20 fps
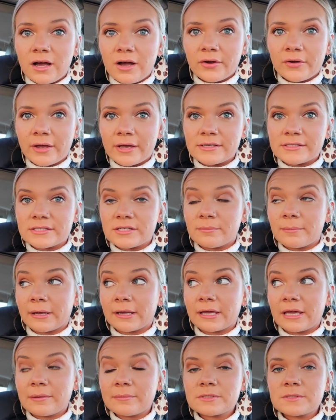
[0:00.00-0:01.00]
Okay, so my
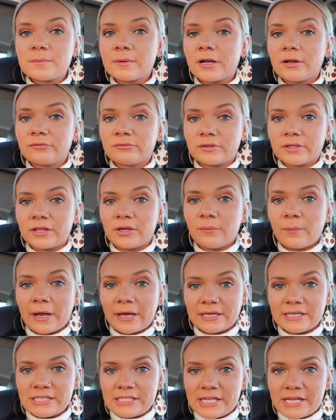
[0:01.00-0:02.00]
camera's been on really
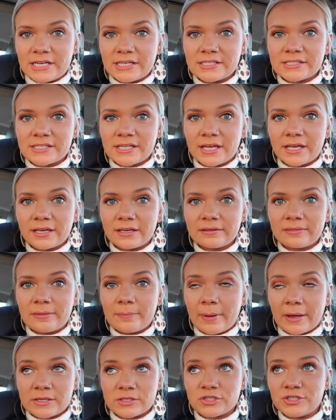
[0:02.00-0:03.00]
wacky settings like the
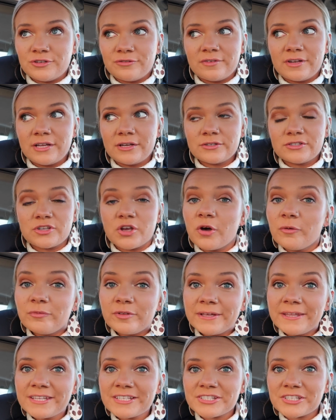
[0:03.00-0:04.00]
past two videos, so
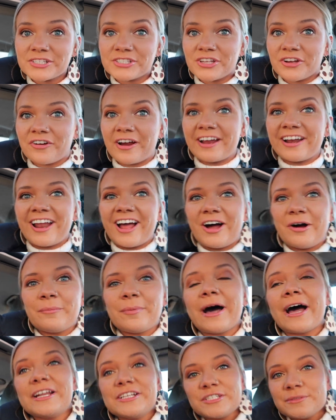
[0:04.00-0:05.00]
hopefully this looks all right now,
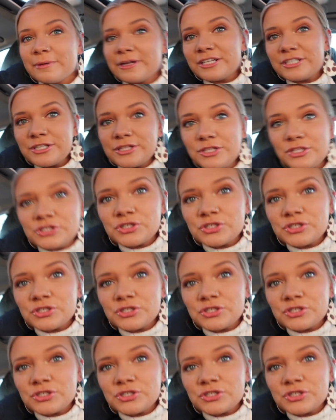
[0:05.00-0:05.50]
but I just made it to the